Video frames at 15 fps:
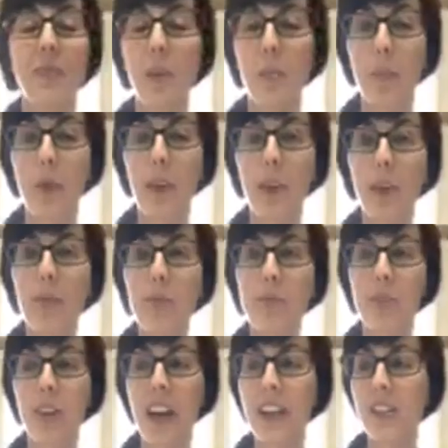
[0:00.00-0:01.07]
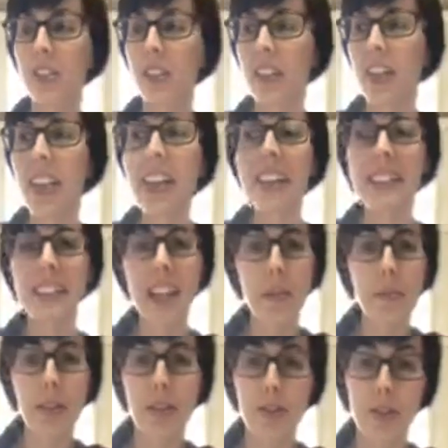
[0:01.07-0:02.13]
my girls are actually, Hannah's
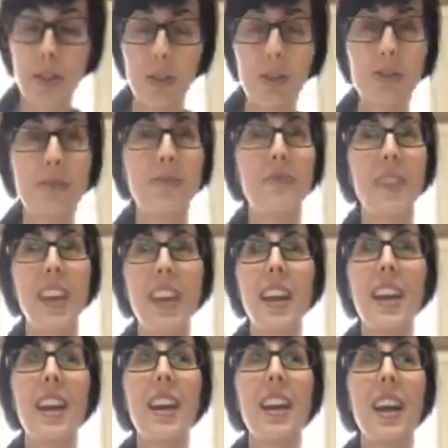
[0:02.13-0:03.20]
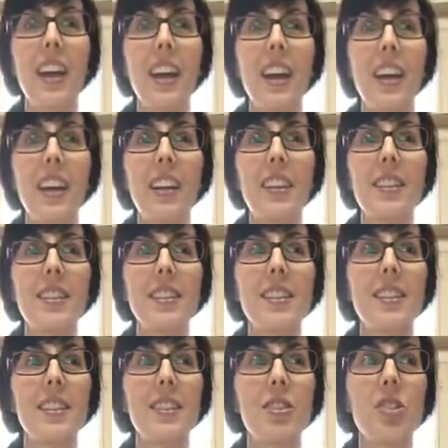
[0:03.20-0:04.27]
keeping a journal, and
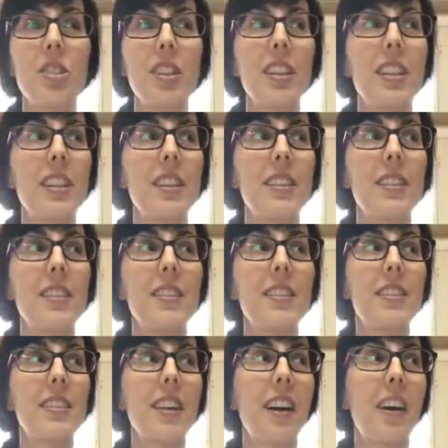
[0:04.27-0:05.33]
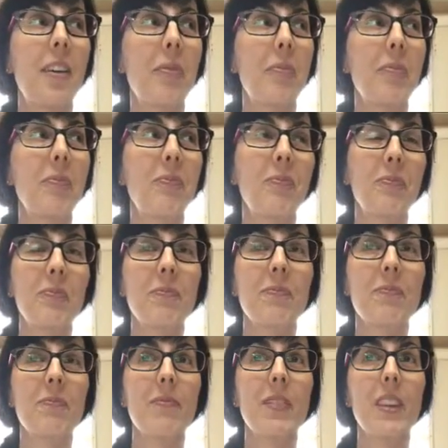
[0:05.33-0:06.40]
she is
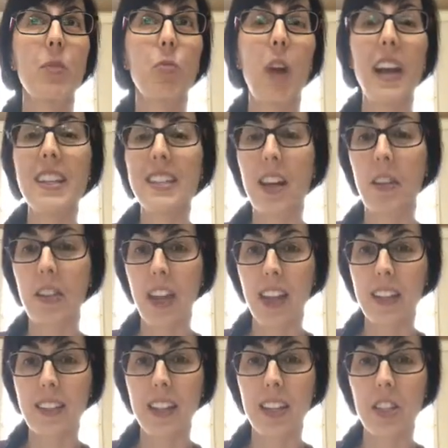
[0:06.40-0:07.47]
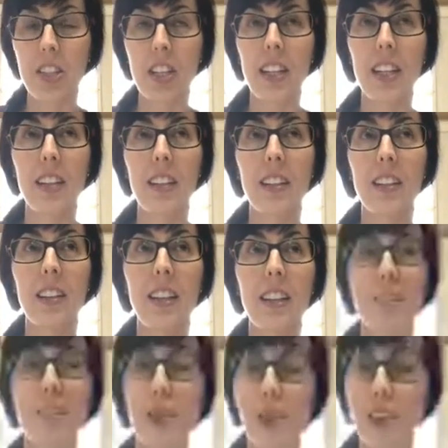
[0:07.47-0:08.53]
writing down things that she
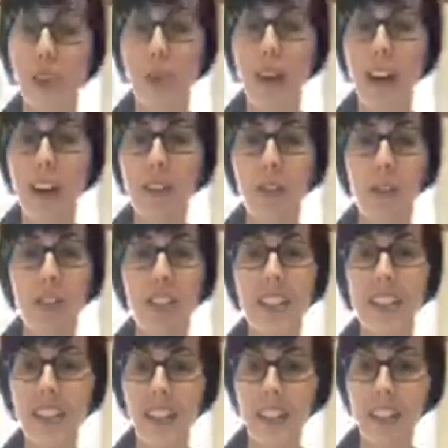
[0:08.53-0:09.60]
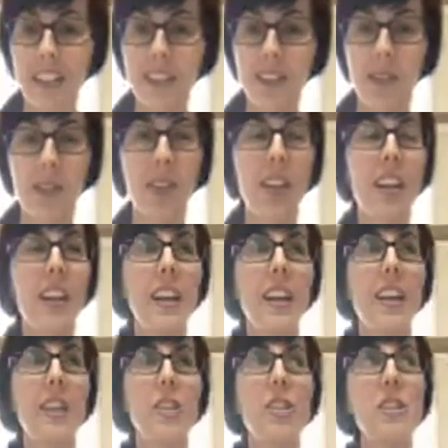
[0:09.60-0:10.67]
is learning about, or she sees, or
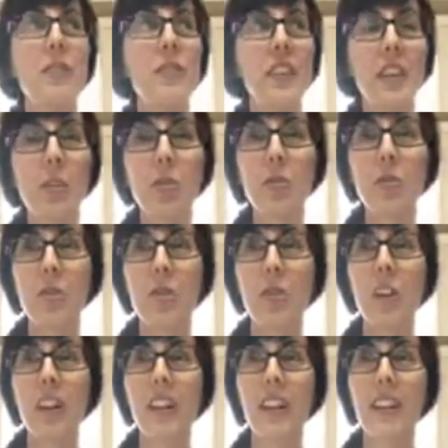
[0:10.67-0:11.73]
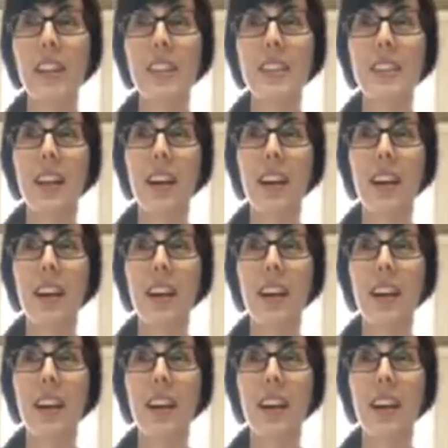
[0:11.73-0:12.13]
she feels during this